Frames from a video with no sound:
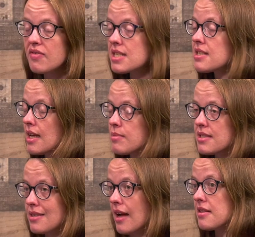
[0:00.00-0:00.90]
have the same
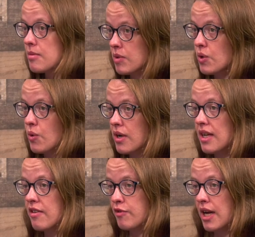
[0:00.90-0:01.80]
silent
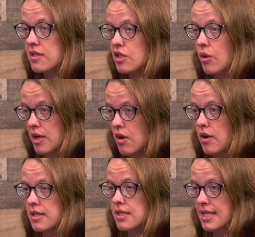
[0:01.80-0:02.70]
minority effect going
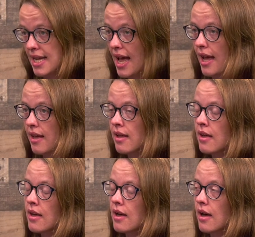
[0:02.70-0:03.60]
on today.
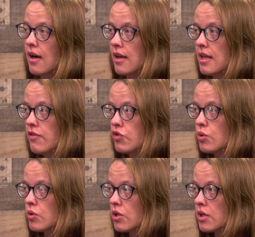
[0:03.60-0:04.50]
Mm-hmm. If
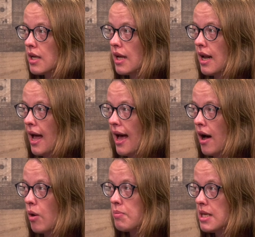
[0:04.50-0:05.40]
you look at
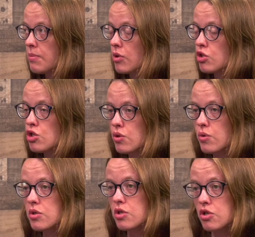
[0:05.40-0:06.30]
how people
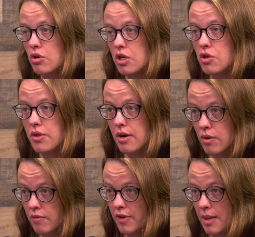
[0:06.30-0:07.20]
choose to structure their
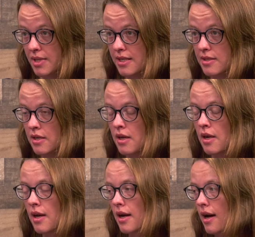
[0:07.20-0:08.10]
own families,
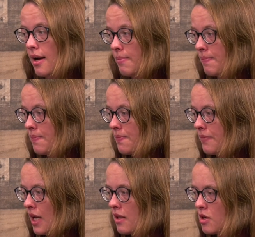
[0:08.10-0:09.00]
mm-hmm.
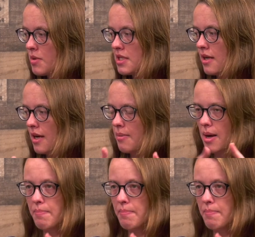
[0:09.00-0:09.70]
It's almost a